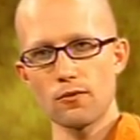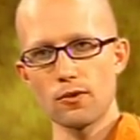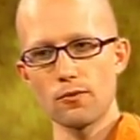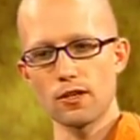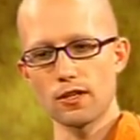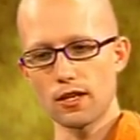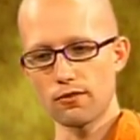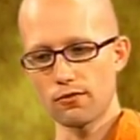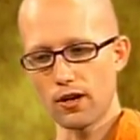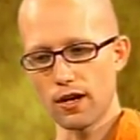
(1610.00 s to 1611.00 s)
We wouldn't
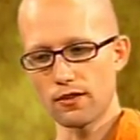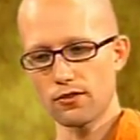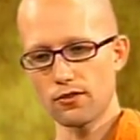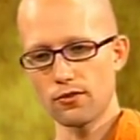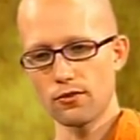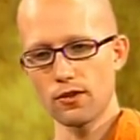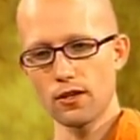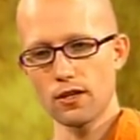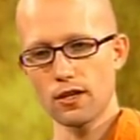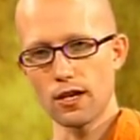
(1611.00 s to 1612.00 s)
give rise to
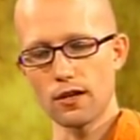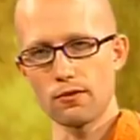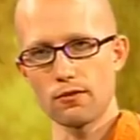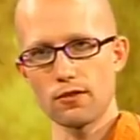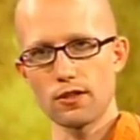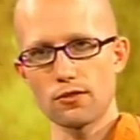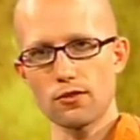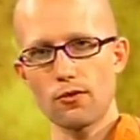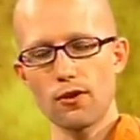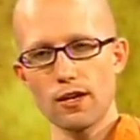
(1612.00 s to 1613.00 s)
uh, this
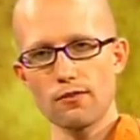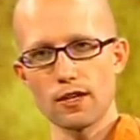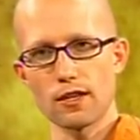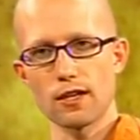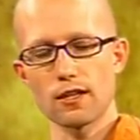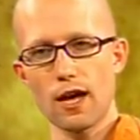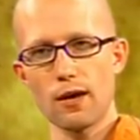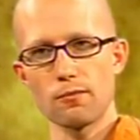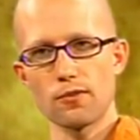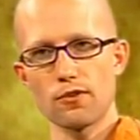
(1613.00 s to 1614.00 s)
craving that
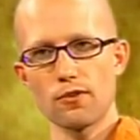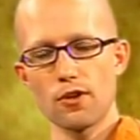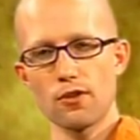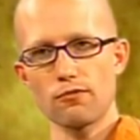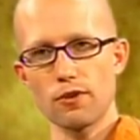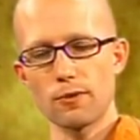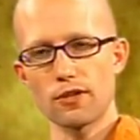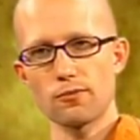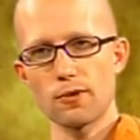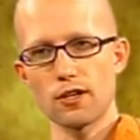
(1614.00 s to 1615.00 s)
comes from
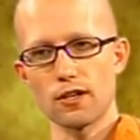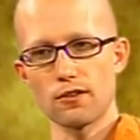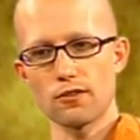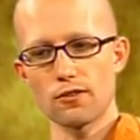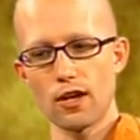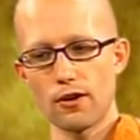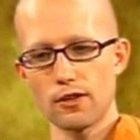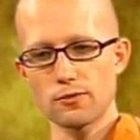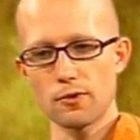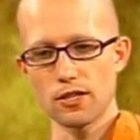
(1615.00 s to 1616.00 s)
experience. Our
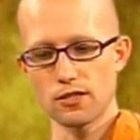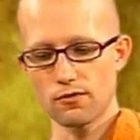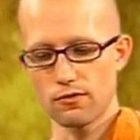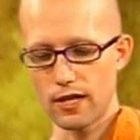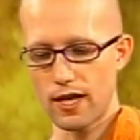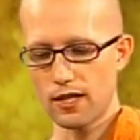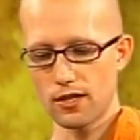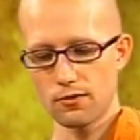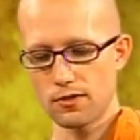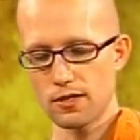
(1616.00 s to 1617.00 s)
experience of
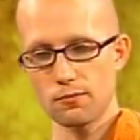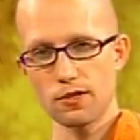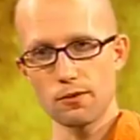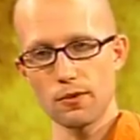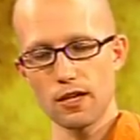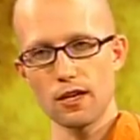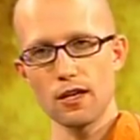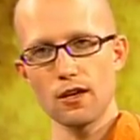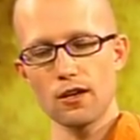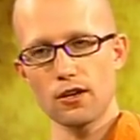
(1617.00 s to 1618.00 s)
reality would simply be
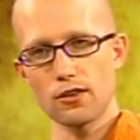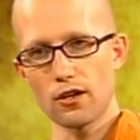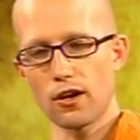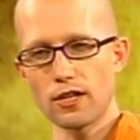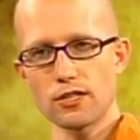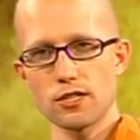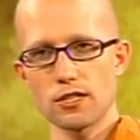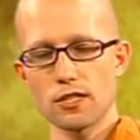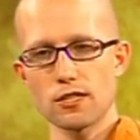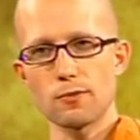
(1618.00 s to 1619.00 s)
the
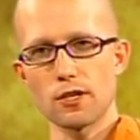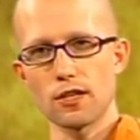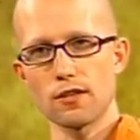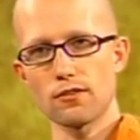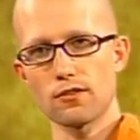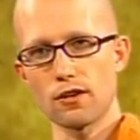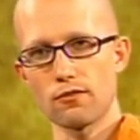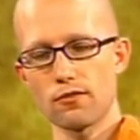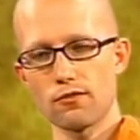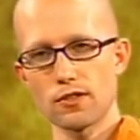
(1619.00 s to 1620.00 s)
conscious experience
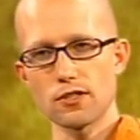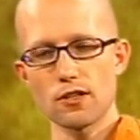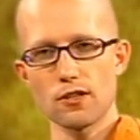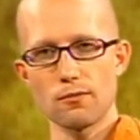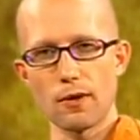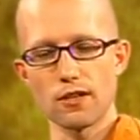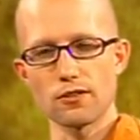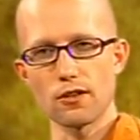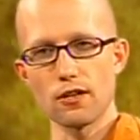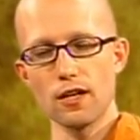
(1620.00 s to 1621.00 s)
of the physical and
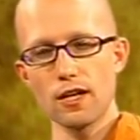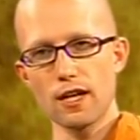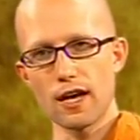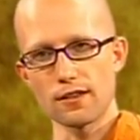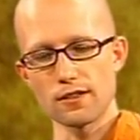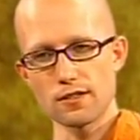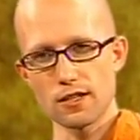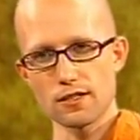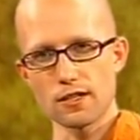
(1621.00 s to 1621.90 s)
mental at the six